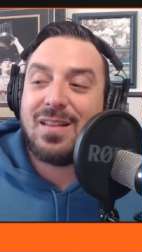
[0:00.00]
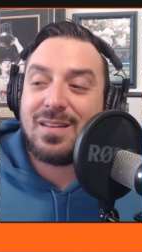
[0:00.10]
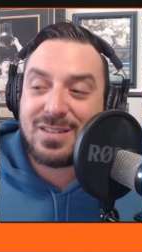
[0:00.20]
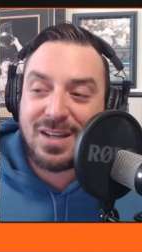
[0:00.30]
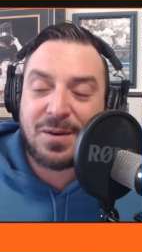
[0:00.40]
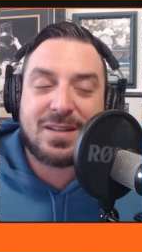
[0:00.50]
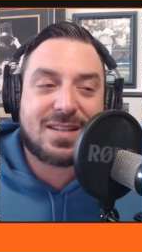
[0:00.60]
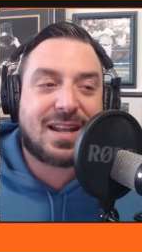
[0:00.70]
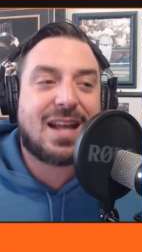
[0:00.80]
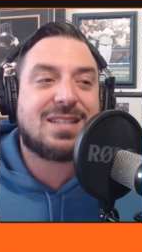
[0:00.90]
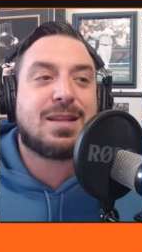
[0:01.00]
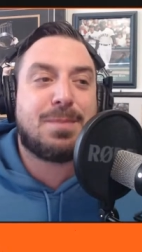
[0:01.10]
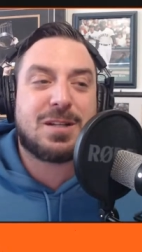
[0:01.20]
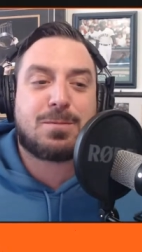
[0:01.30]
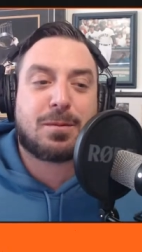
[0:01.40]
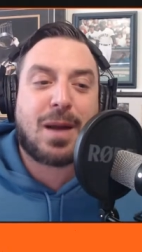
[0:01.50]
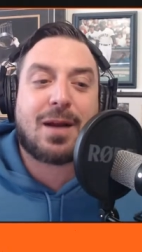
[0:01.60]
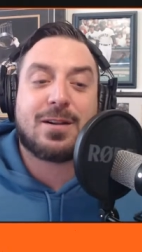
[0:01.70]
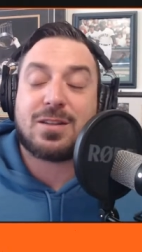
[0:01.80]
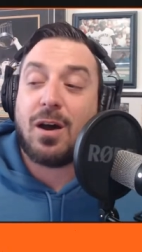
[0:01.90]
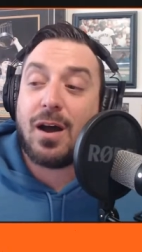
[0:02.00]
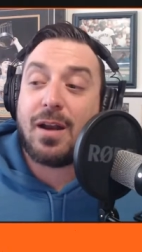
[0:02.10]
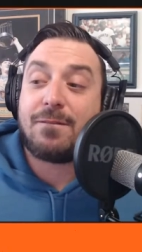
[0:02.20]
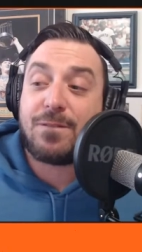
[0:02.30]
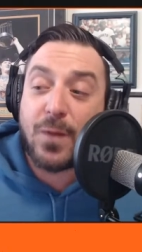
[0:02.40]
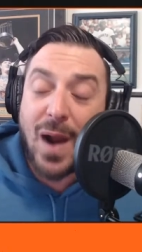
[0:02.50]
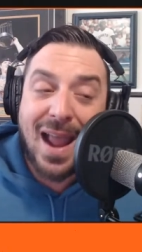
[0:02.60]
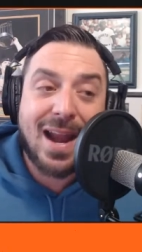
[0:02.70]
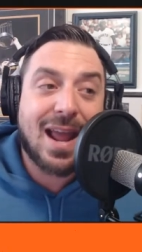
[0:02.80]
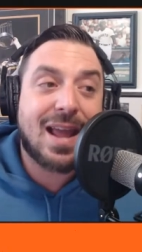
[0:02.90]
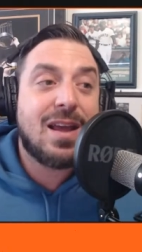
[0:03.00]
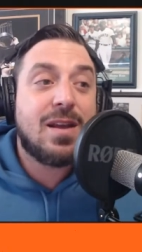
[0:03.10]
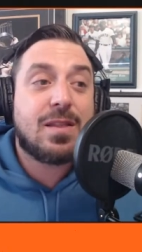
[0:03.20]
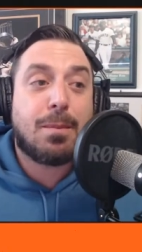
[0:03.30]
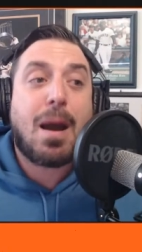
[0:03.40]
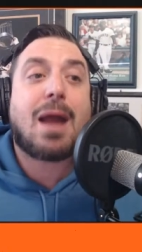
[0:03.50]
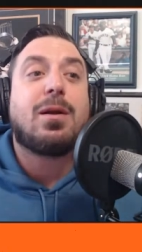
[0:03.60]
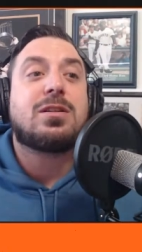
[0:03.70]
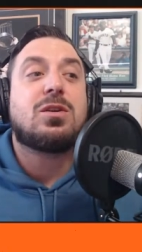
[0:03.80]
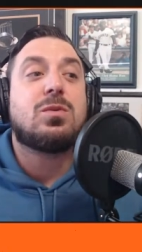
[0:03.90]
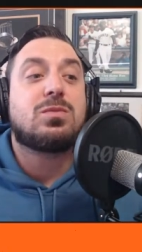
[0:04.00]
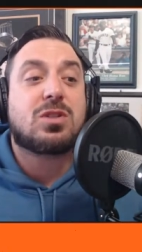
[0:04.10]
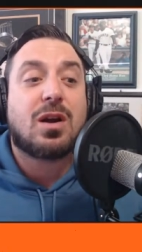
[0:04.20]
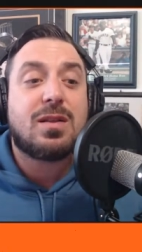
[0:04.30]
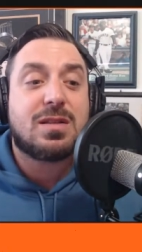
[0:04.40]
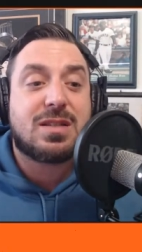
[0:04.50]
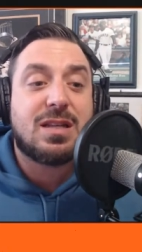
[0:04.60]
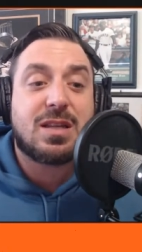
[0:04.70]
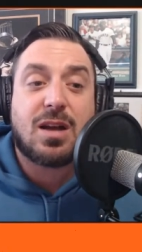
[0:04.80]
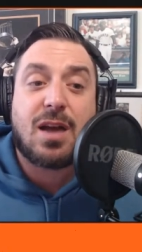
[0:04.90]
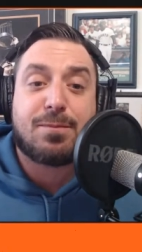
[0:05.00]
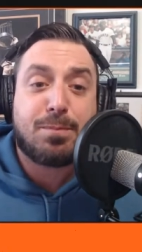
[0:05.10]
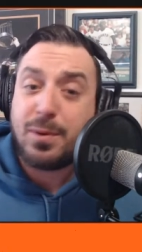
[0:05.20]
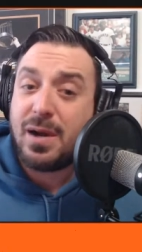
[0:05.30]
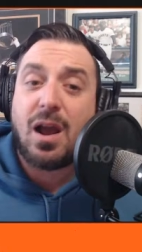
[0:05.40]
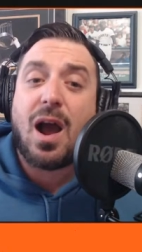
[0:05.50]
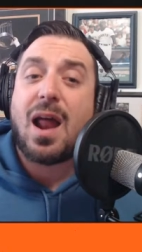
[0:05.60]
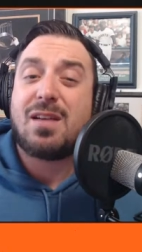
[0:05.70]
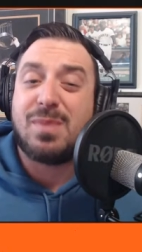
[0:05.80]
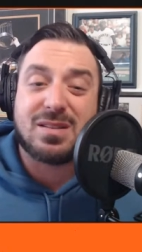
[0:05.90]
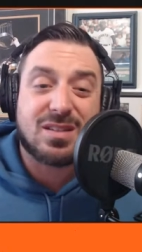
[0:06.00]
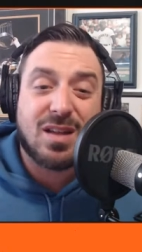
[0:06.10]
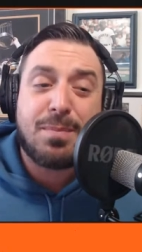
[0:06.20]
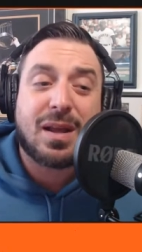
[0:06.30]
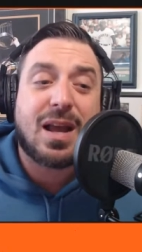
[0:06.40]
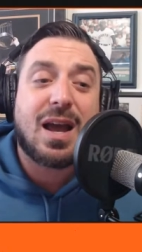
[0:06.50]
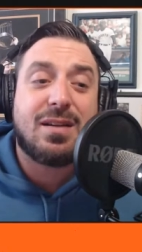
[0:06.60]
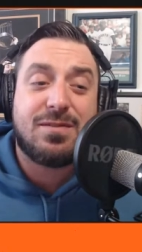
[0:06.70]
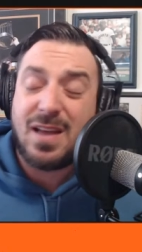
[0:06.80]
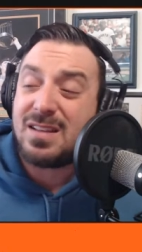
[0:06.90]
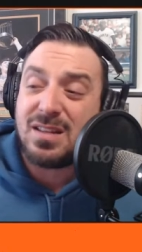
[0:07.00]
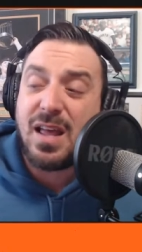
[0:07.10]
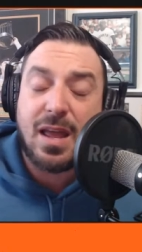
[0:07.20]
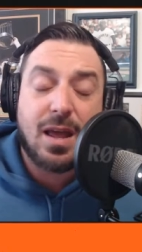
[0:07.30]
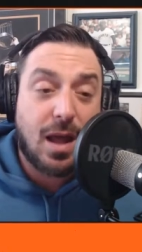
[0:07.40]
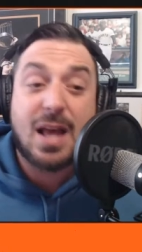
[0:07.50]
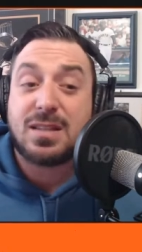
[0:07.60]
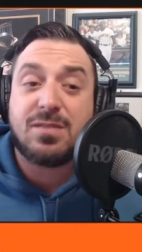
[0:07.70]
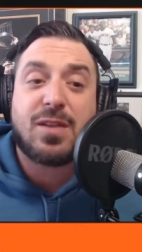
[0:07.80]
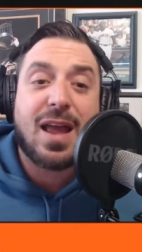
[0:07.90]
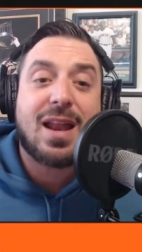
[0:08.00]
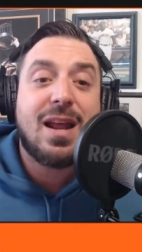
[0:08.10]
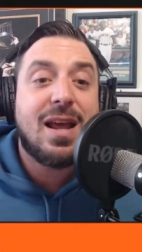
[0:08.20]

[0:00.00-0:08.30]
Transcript: their series against the Pittsburgh Pirates on Friday. The Pirates, who started the season off pretty hot, have been slumping kind of as of late.